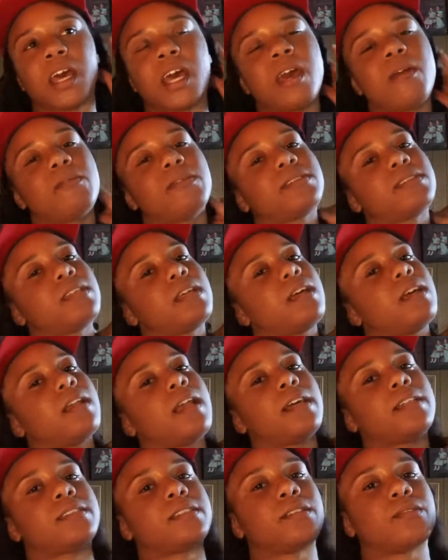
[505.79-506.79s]
He was saying
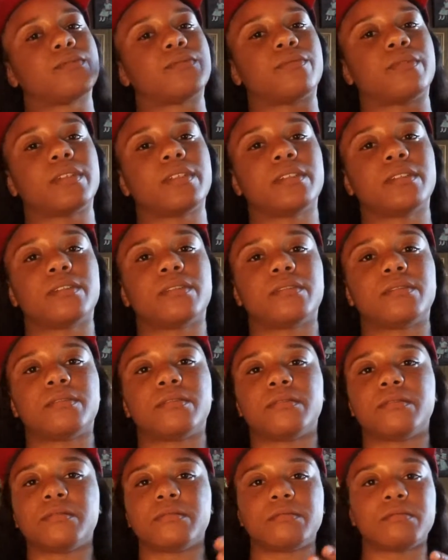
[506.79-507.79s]
like some
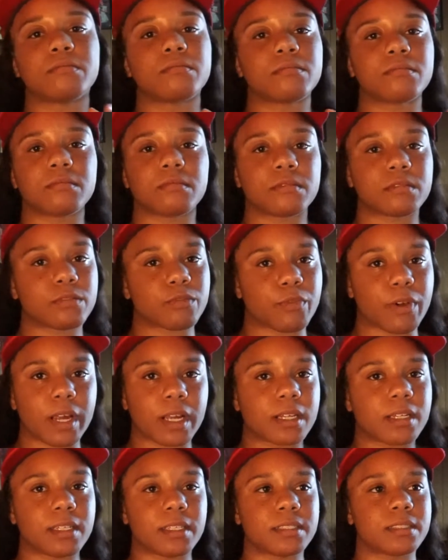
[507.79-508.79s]
real
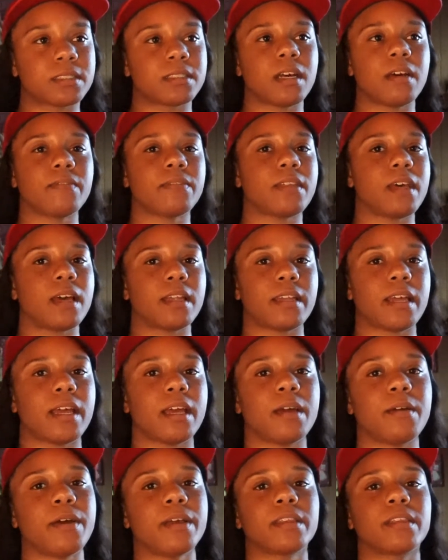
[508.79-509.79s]
reckless stuff that
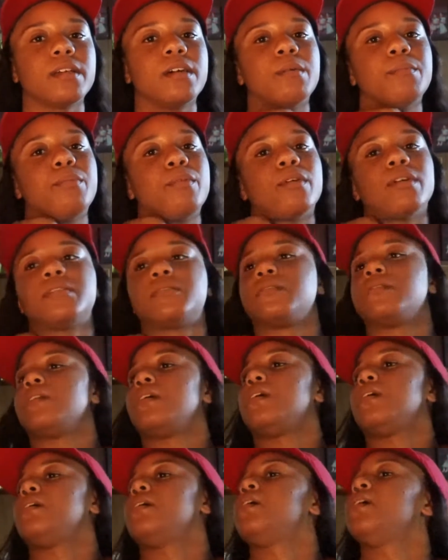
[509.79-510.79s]
day at the abortion.
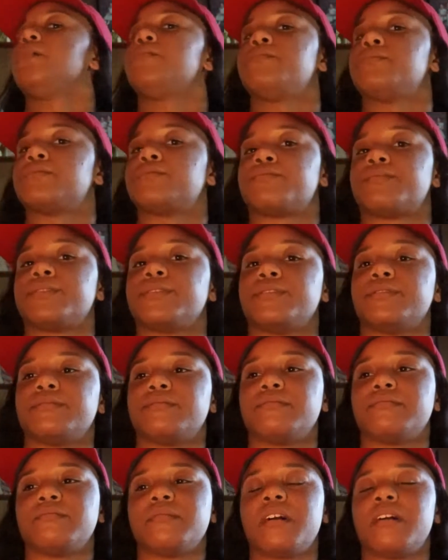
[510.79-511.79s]
Like, it was
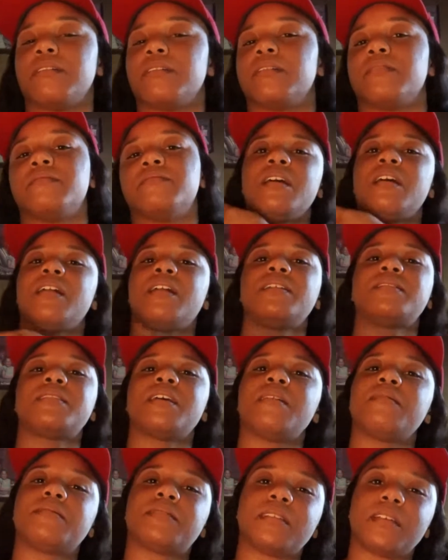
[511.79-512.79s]
real, I don't know,
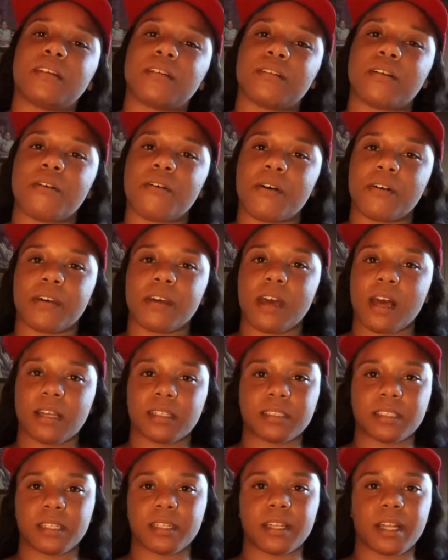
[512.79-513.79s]
anytime something go on, he
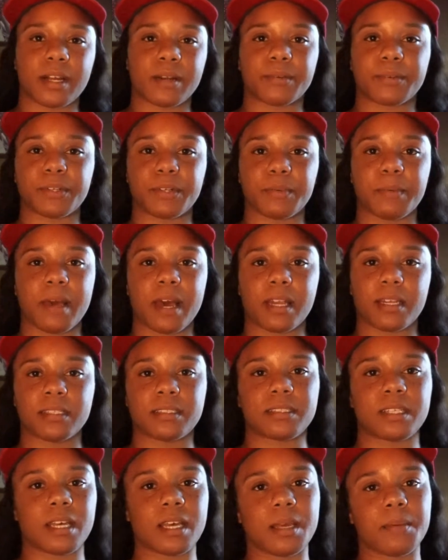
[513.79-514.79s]
has something like real bad to
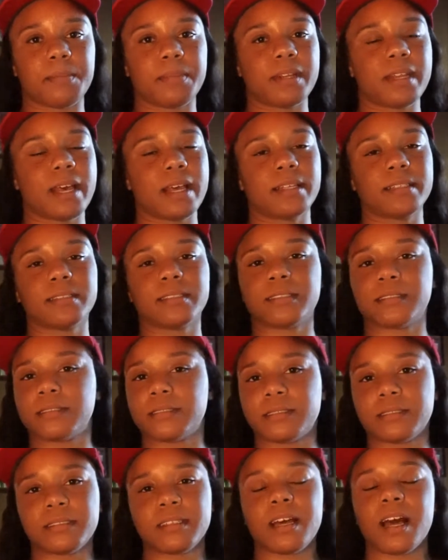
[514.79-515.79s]
say. But that's,
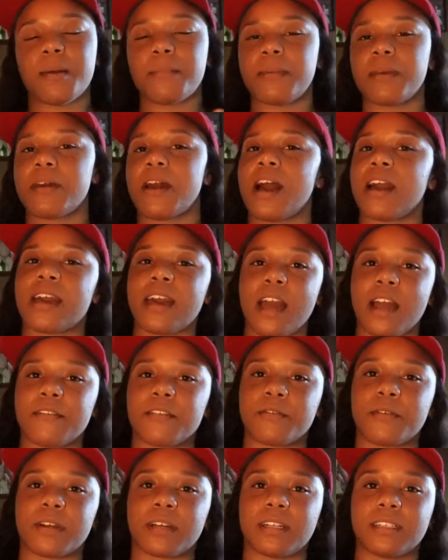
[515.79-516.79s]
I mean, I can have
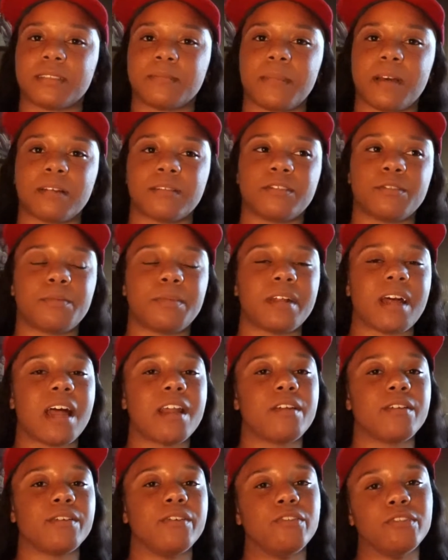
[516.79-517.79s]
a reckless mouth too, but
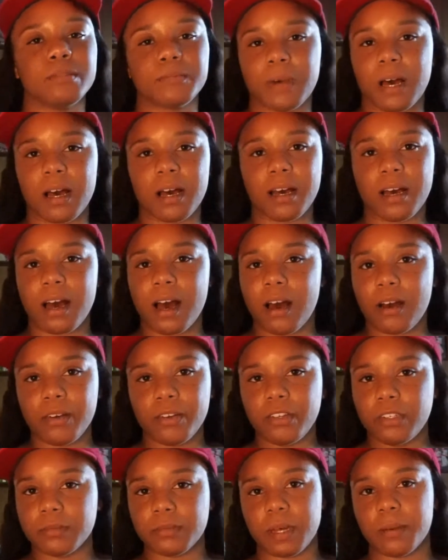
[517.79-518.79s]
I don't use
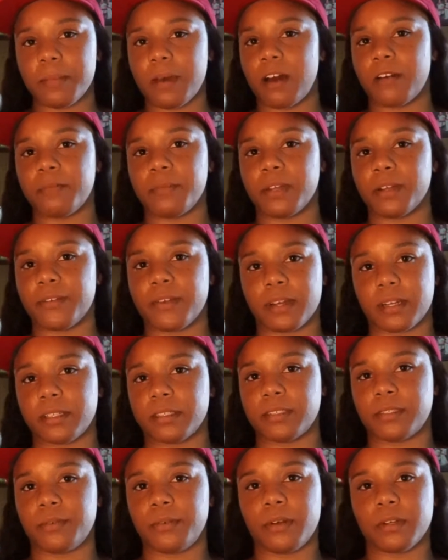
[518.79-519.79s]
my mouth being
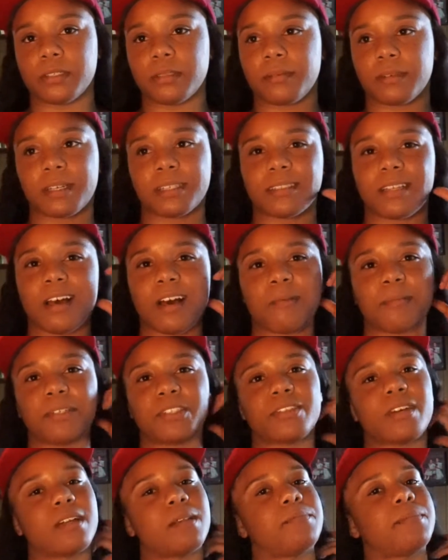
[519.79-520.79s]
reckless towards him, because I don't be
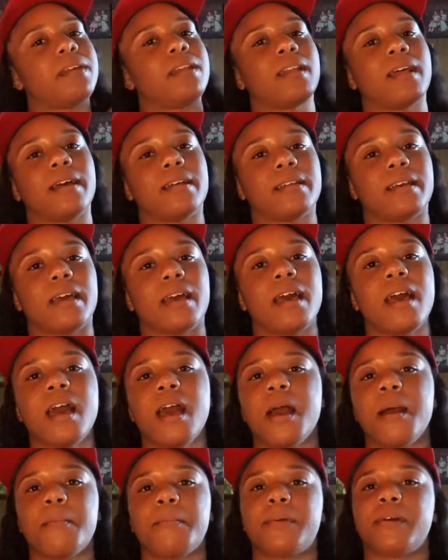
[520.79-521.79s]
trying to be like that.
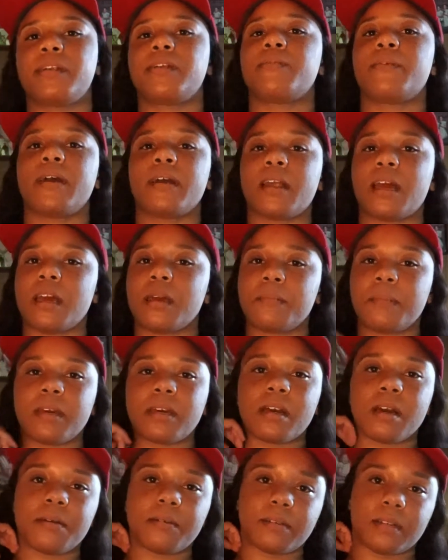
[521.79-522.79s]
But the way that he be
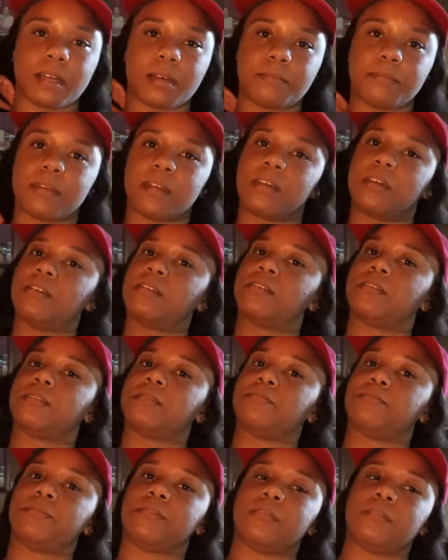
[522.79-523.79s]
coming at me, it
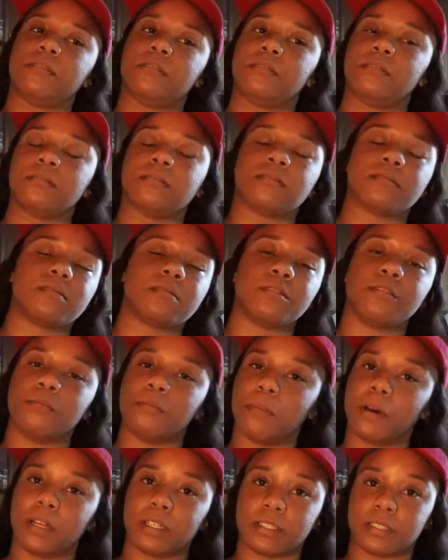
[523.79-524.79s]
just be too
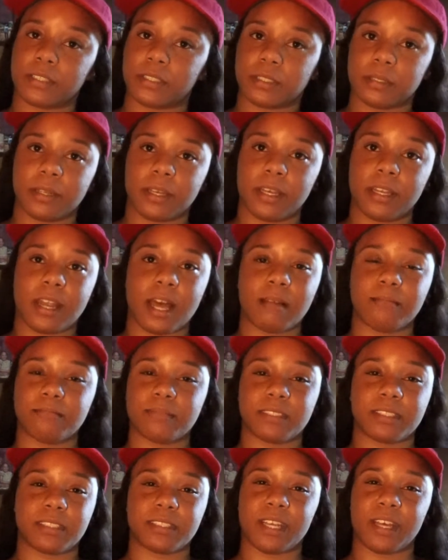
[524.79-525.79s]
much, and
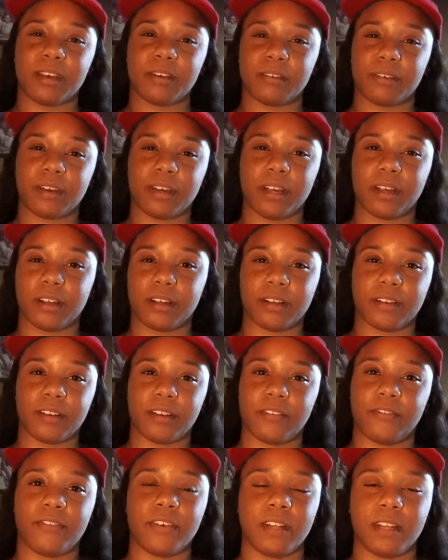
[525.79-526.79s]
I'm still here
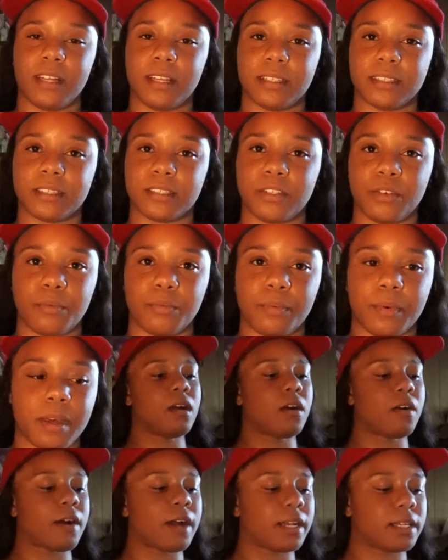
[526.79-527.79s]
feeling
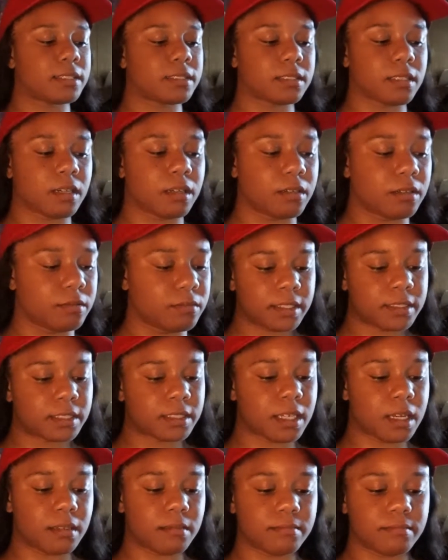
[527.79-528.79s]
stupid. All right, so
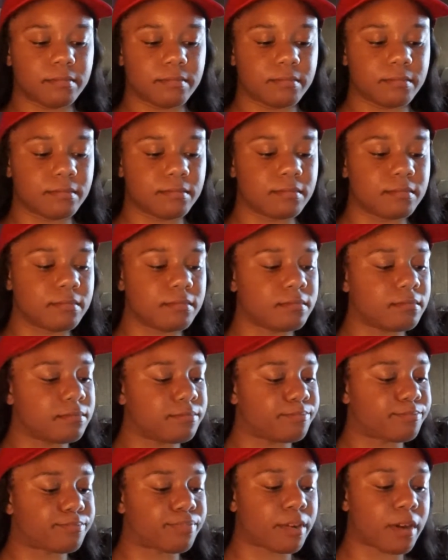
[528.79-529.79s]

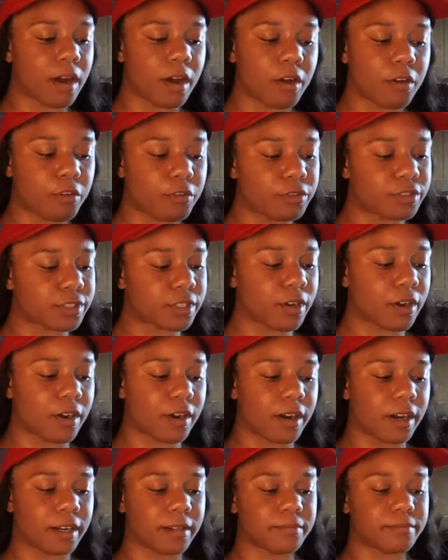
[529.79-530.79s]
some pros
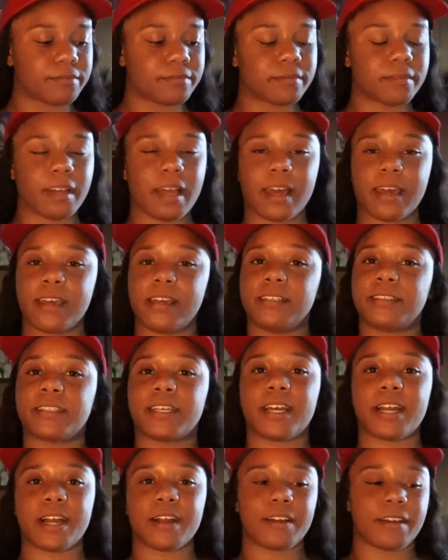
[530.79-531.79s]
are like, he
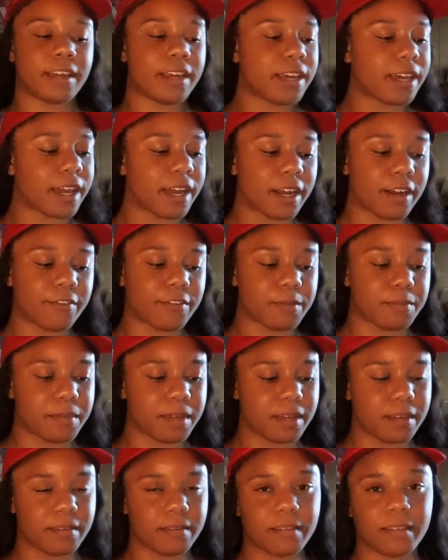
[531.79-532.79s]
cared for
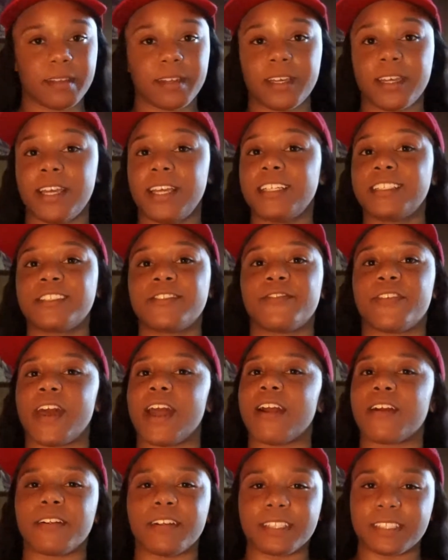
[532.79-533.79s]
me. He's
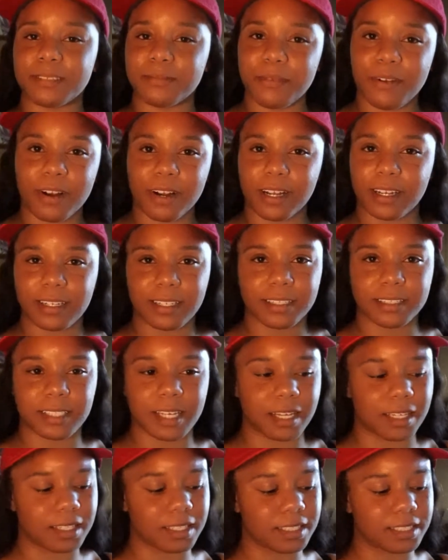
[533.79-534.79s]
very smart and
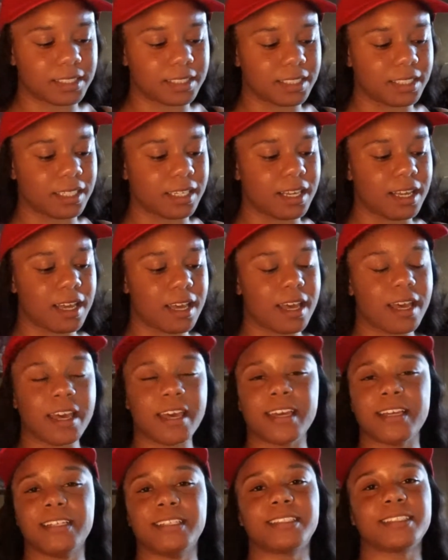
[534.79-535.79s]
intelligent.
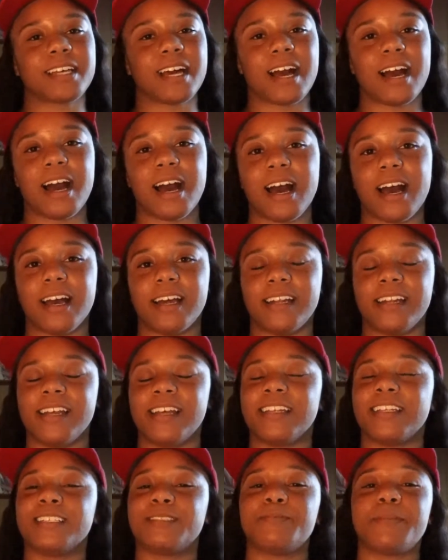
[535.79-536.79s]
He's
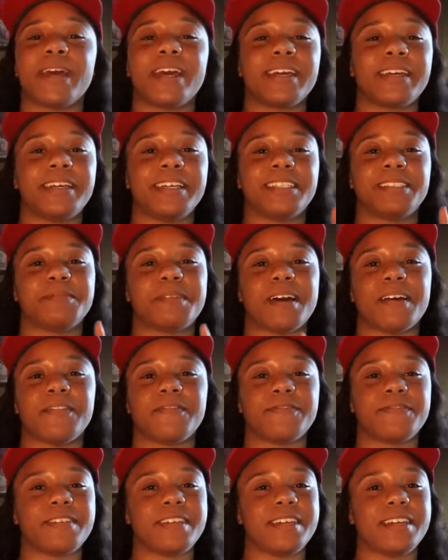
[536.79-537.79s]
kind. This man kissed my
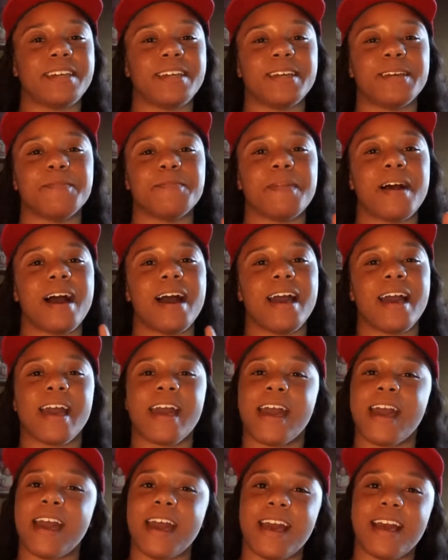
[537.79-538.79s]
feet and my
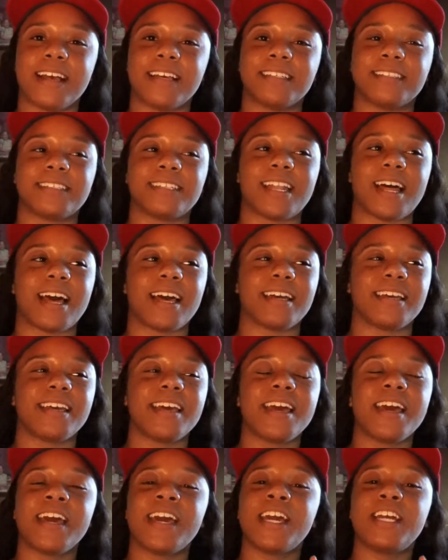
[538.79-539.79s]
ass. Like,
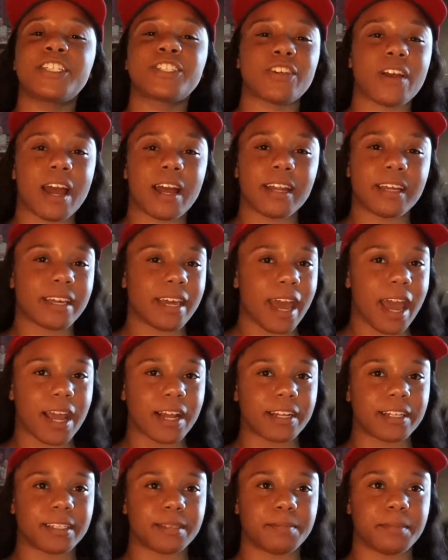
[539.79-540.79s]
he tried to
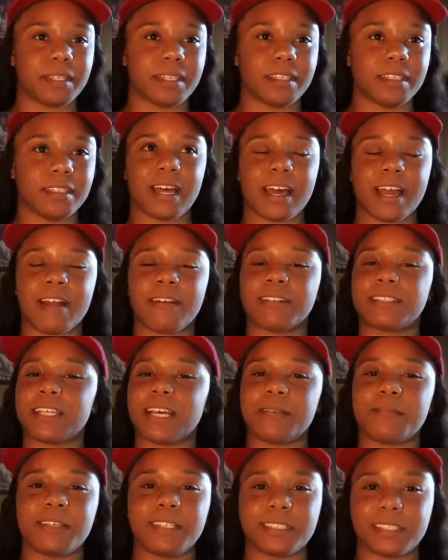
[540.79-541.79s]
cater to me. Like, every
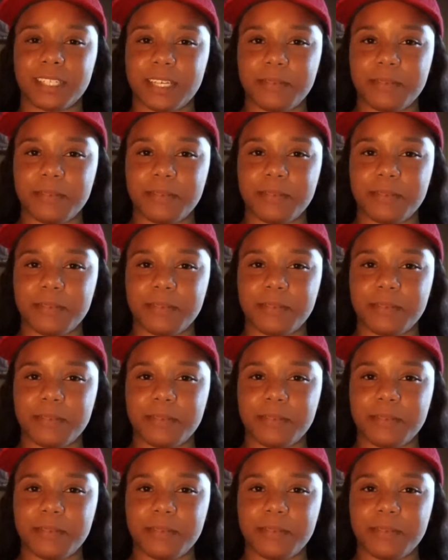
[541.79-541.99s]
time he see